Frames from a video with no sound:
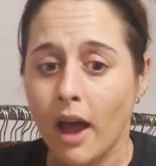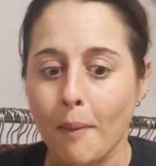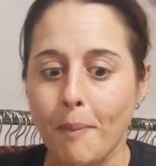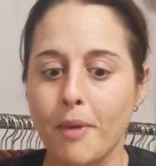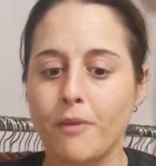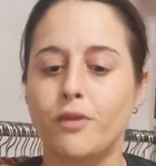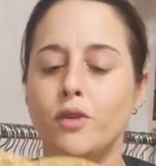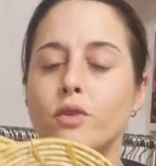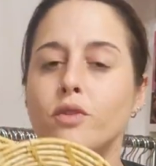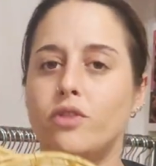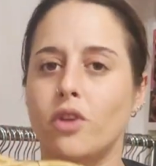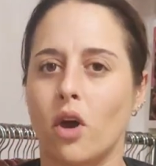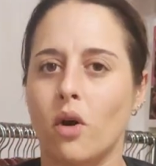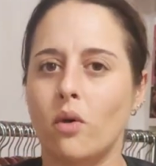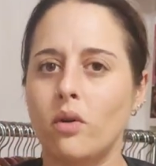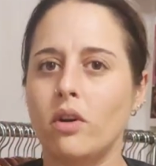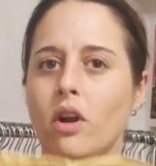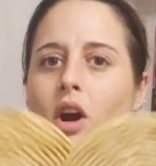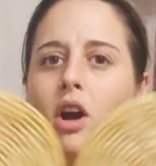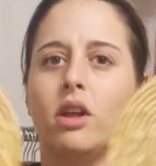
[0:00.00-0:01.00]
up if you
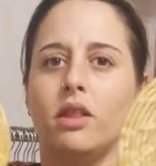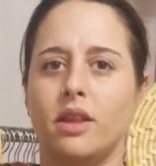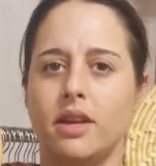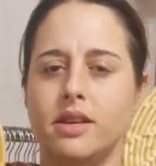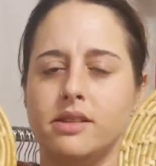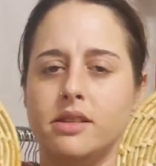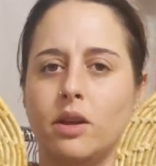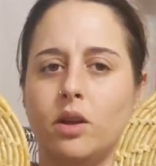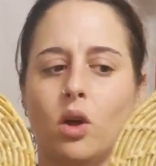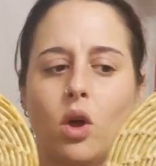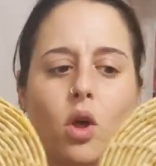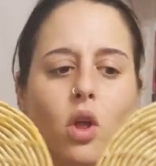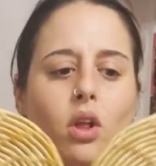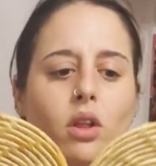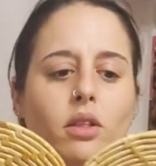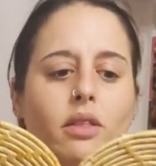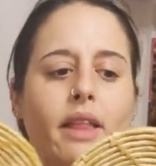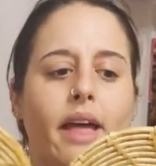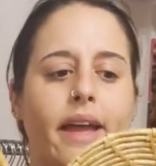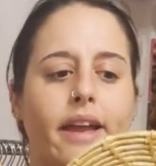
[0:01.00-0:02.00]
don't are these little
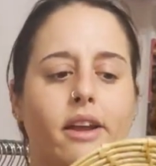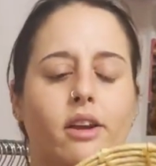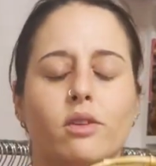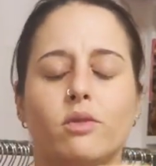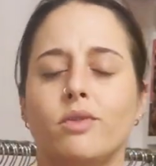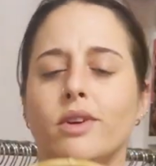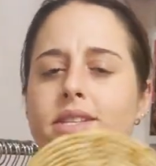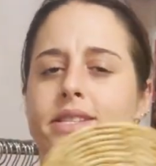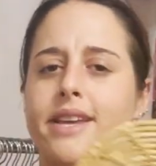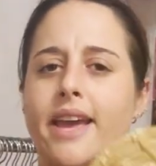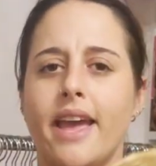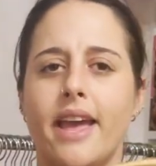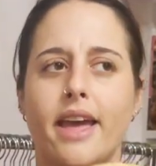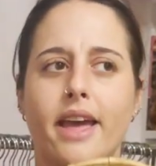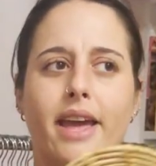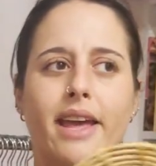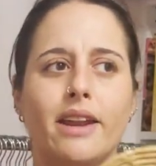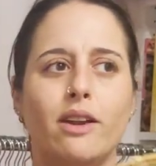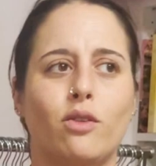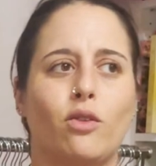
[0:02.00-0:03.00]
like
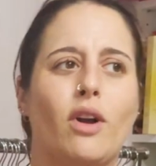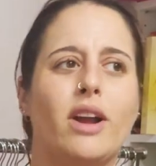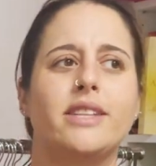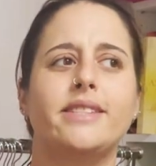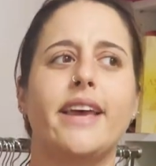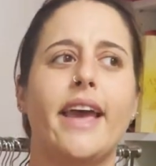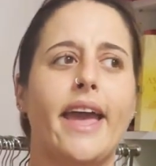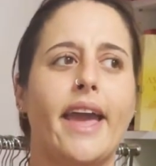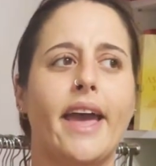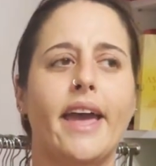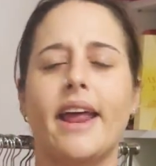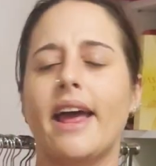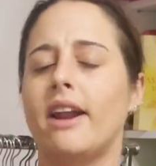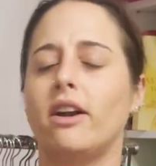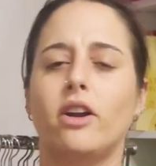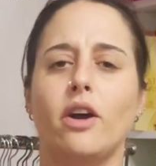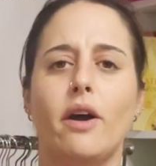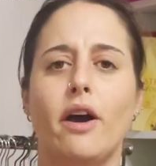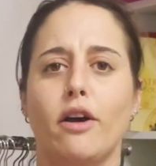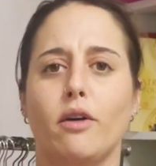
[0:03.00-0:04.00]
rattan, I don't
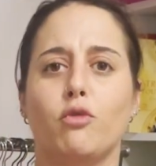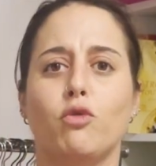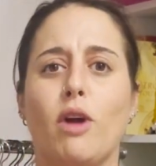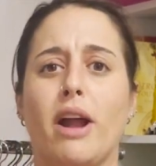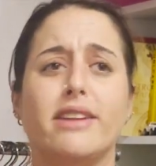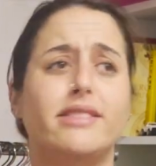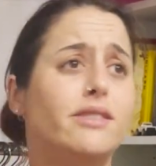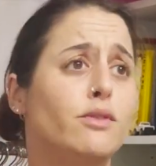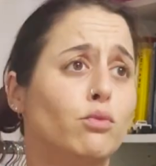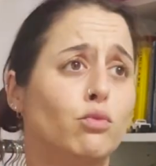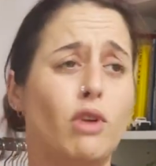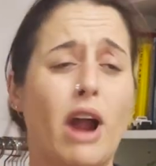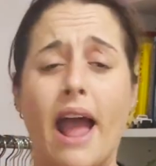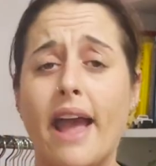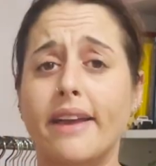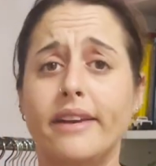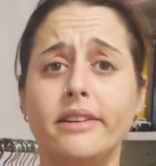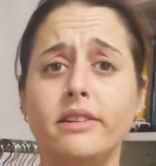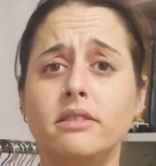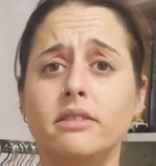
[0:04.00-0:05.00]
know how,
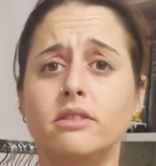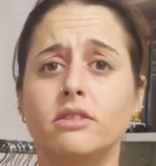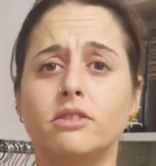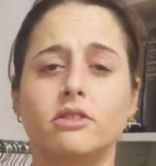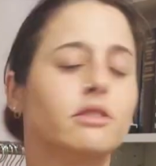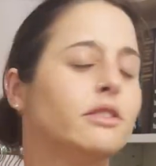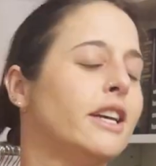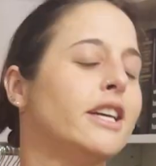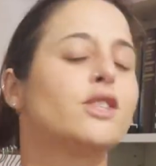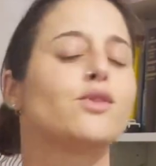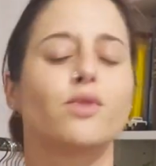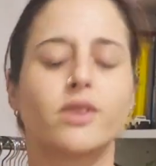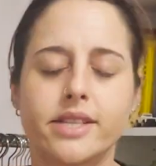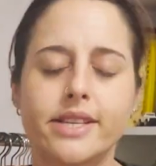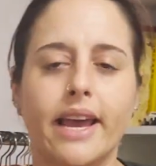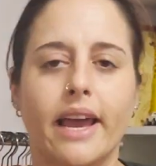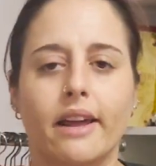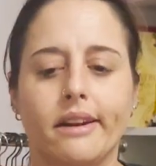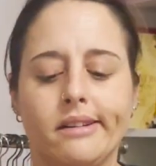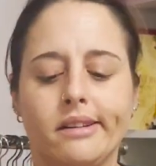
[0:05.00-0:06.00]
rattan? It's
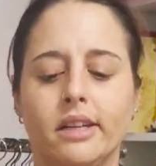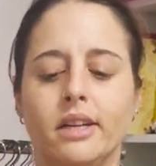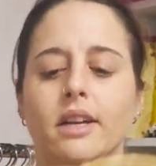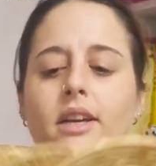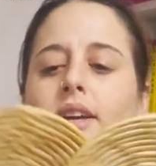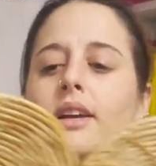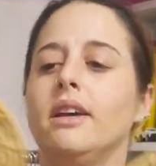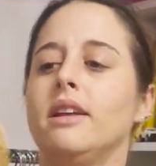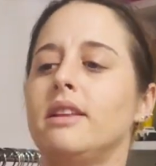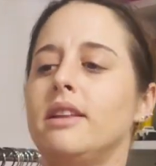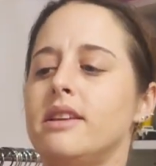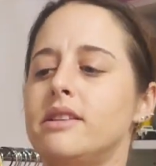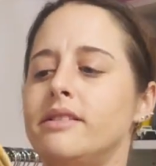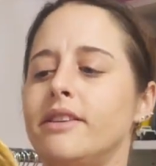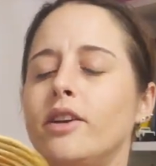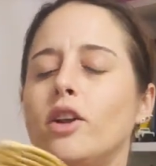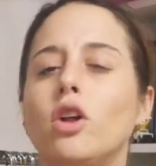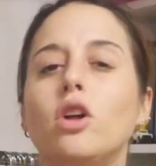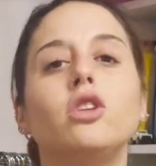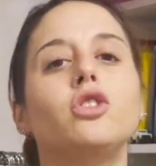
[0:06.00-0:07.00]
rattan. These
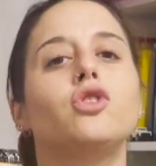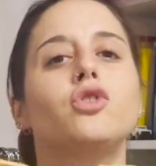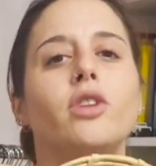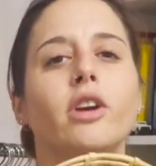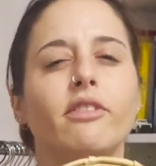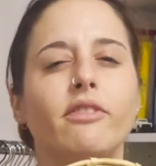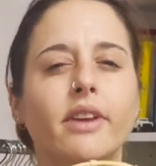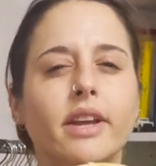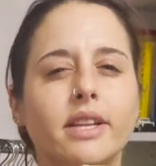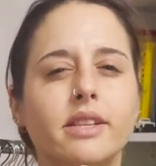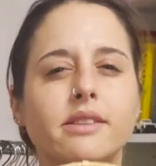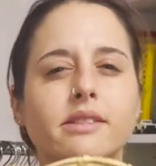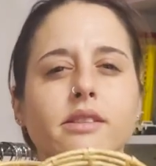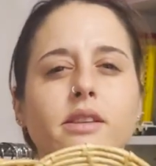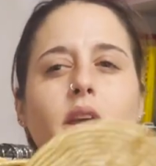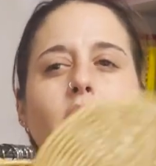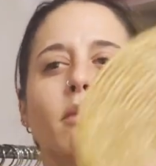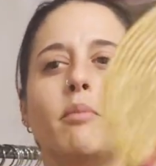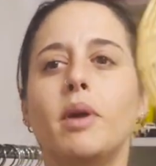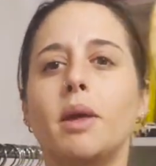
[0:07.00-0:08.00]
little trivets,
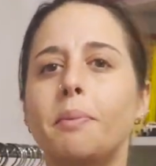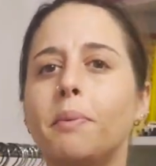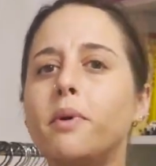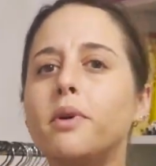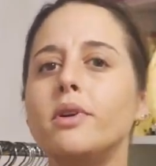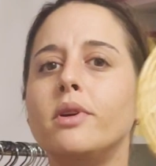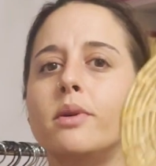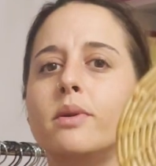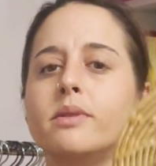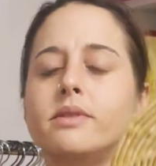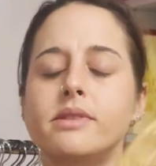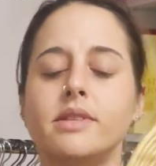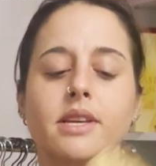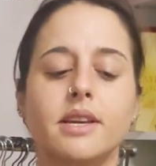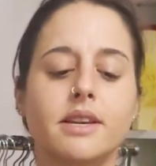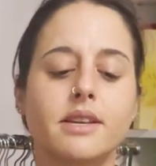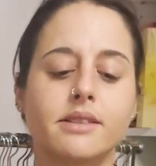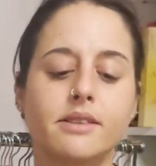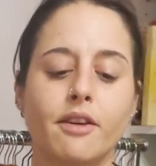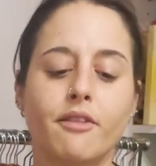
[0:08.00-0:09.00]
people use
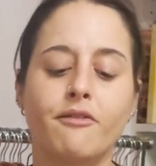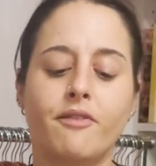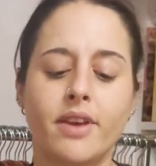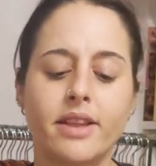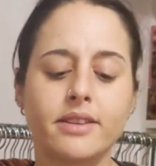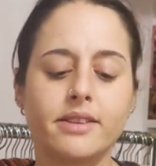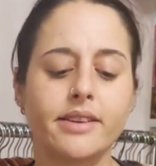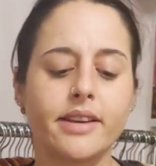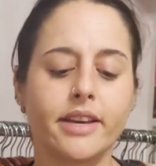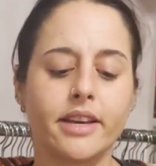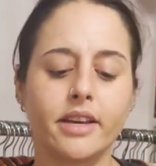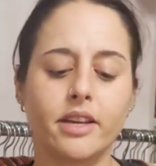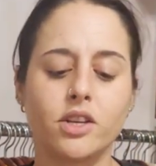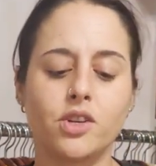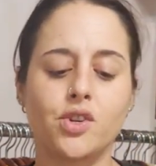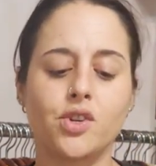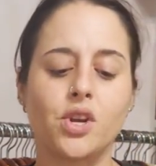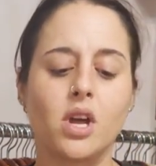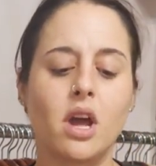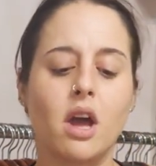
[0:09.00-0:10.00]
these
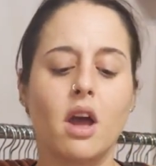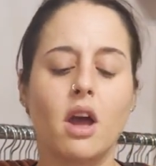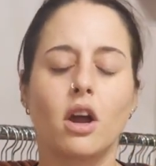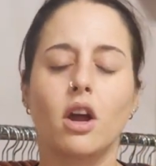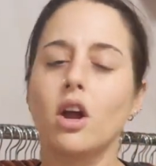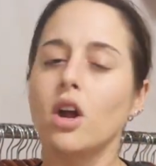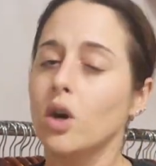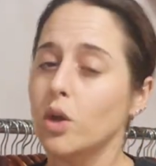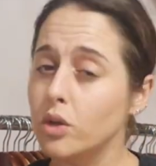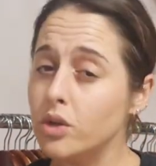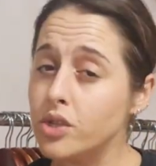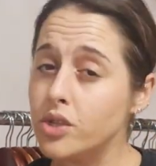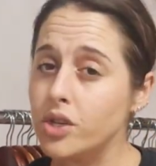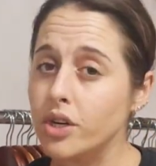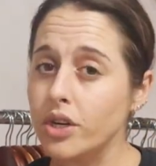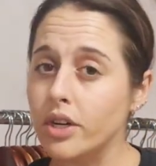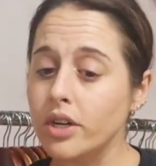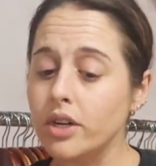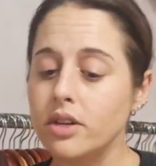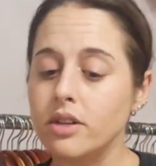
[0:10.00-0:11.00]
vintage
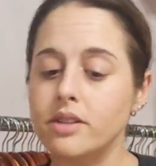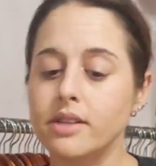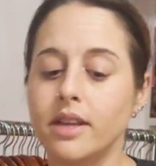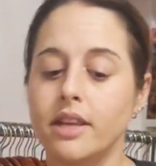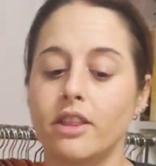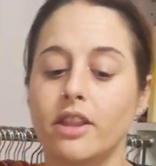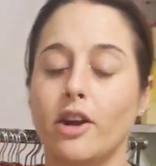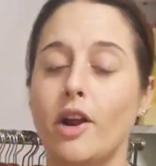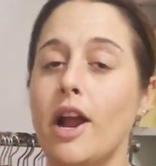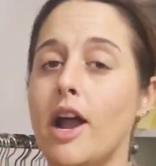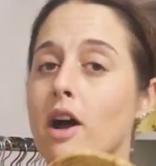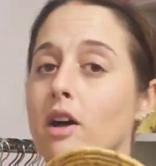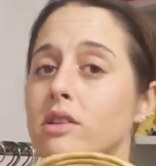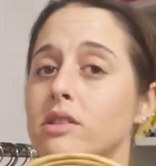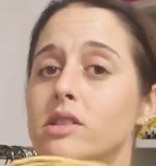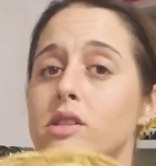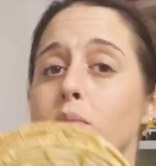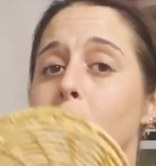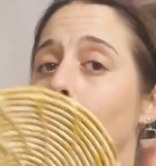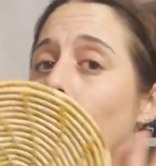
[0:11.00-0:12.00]
posters in their
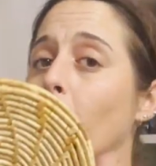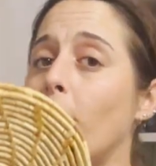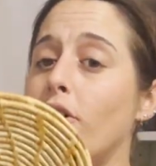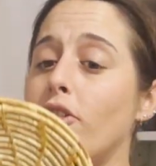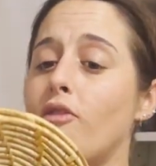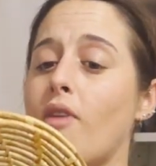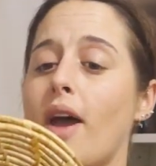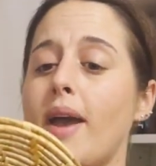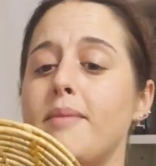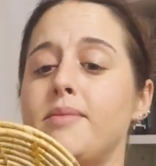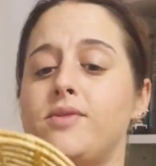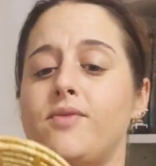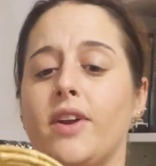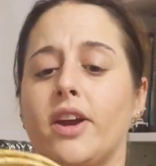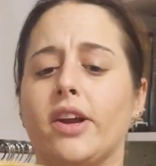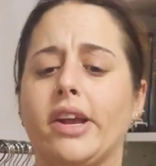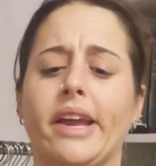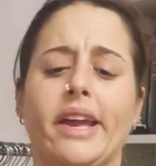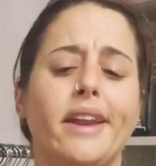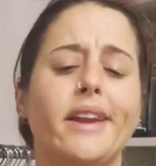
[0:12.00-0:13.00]
house. The boho vibes
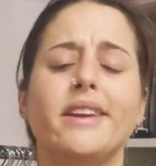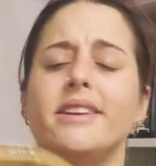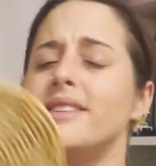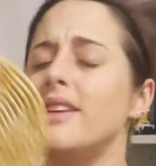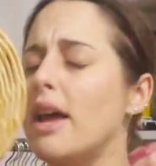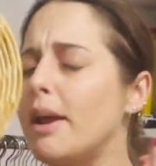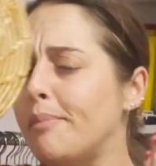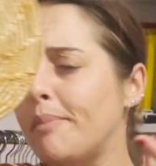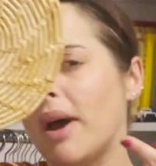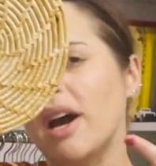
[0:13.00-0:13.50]
vary in. 10